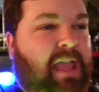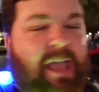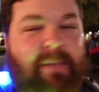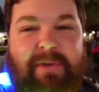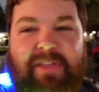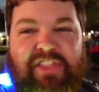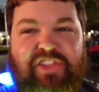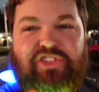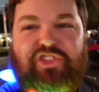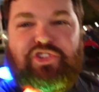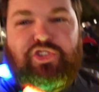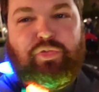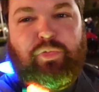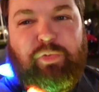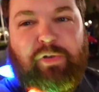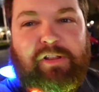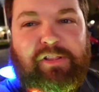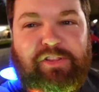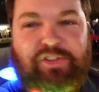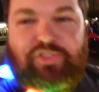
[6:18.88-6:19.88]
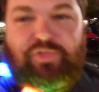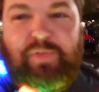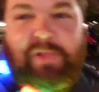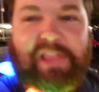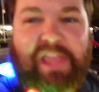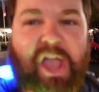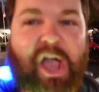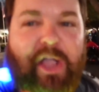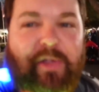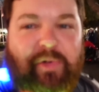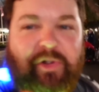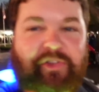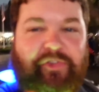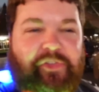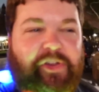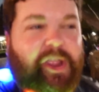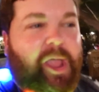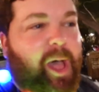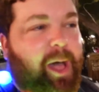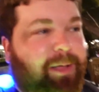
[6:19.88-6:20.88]
But it just looks really awkward
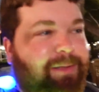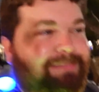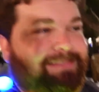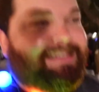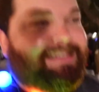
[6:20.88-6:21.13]
for y'all.